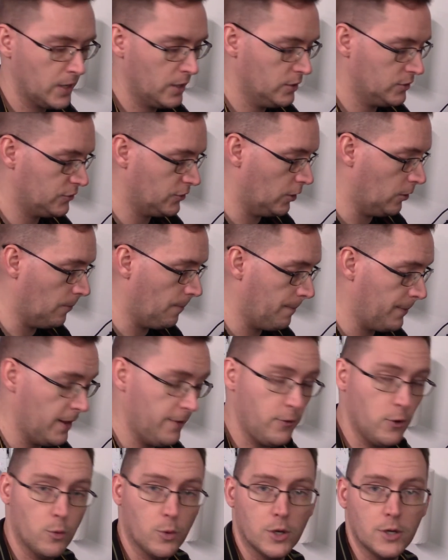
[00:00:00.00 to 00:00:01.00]
So
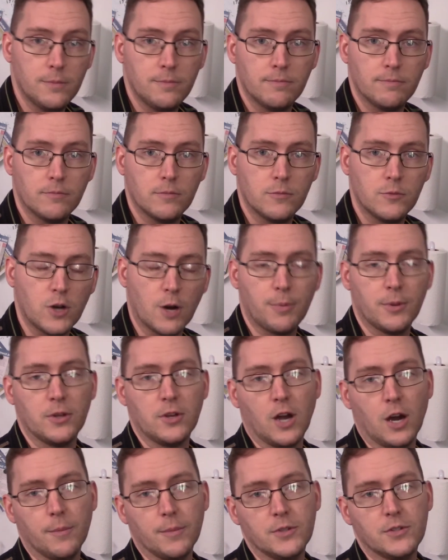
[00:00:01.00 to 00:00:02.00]
if you would, drop in the
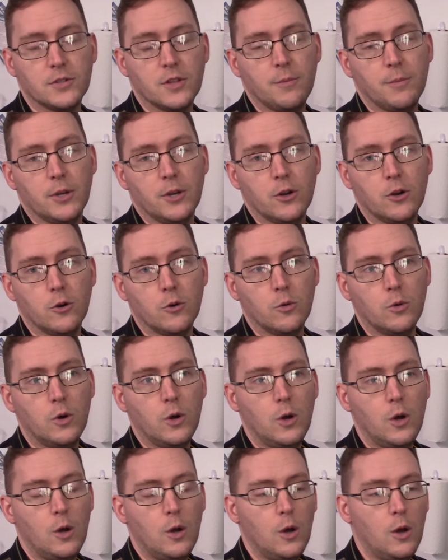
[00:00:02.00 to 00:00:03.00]
comments, let me know
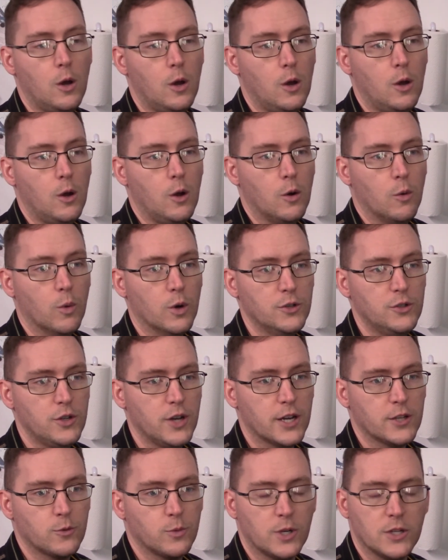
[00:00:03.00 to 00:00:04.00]
what you
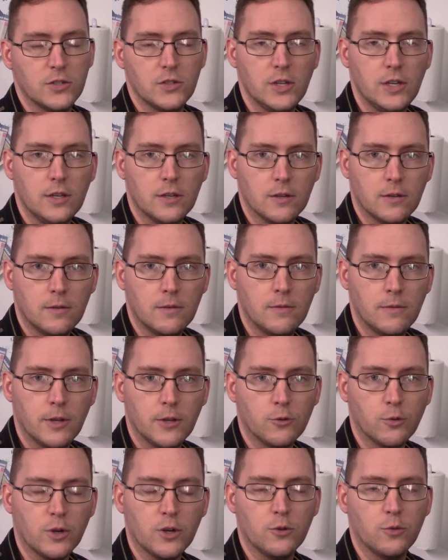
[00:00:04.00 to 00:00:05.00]
guys want to see in
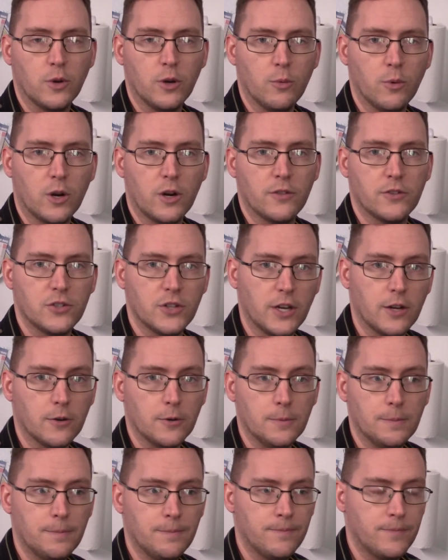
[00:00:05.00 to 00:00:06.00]
2021 on the
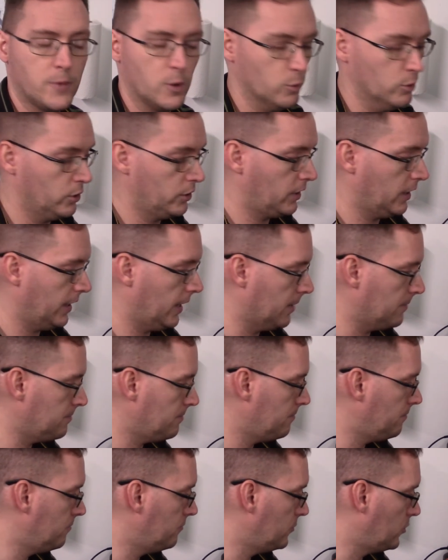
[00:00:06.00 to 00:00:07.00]
channel. We're looking
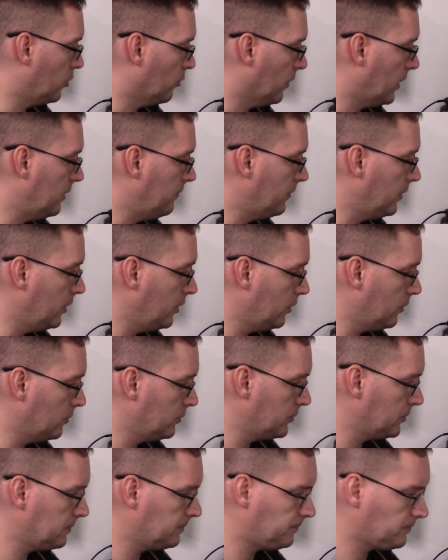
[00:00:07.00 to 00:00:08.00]
at terrain
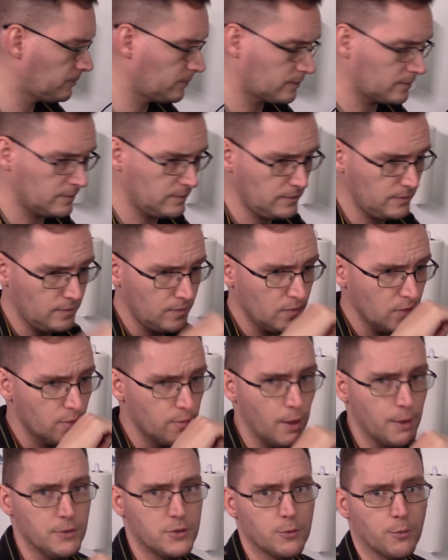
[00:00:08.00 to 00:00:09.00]
videos,
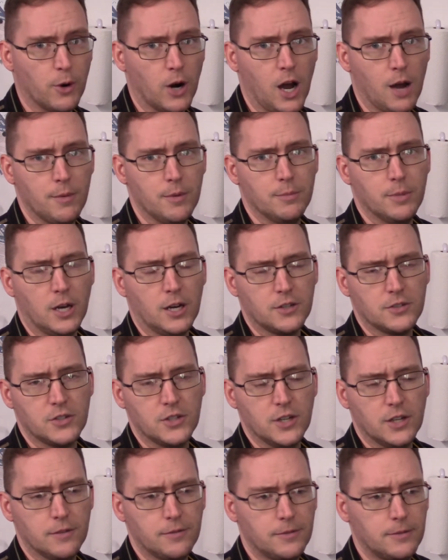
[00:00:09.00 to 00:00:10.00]
maybe some more hobby blog
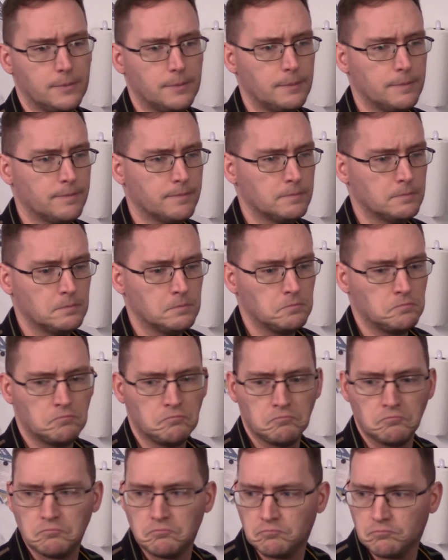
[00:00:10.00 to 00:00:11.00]
stuff,
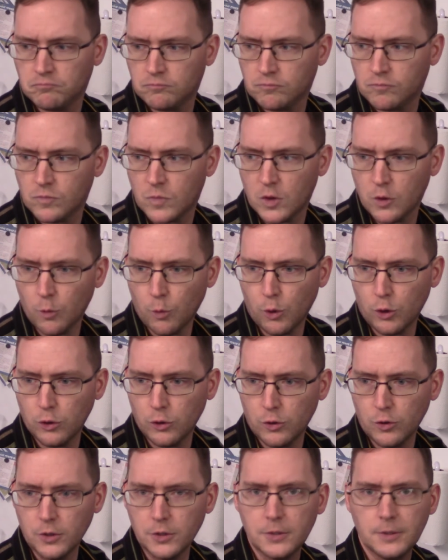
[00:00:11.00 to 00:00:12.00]
the
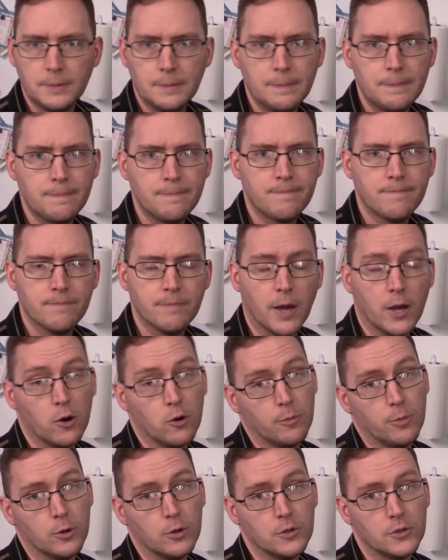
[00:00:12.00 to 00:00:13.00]
Warlord, Battle
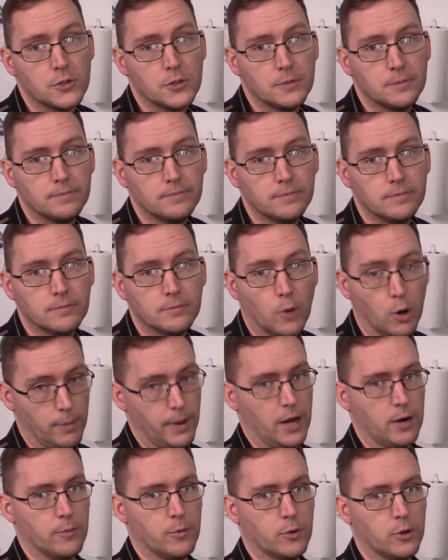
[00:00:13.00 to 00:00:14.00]
reports, more
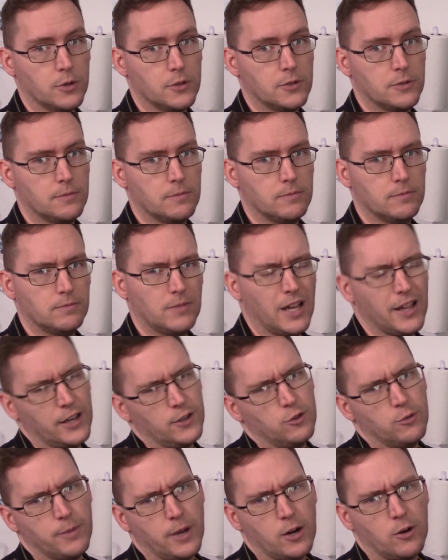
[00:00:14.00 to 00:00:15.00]
battle reports. I like
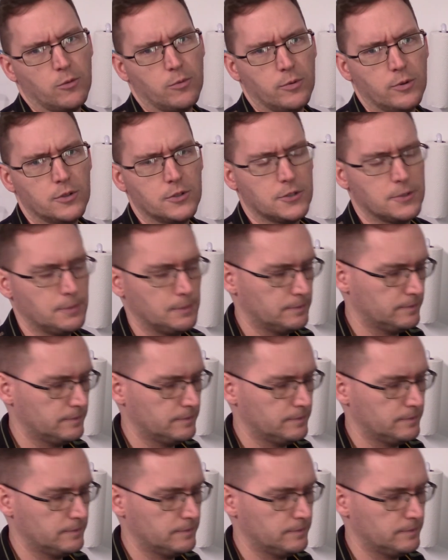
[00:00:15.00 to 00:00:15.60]
doing battle reports.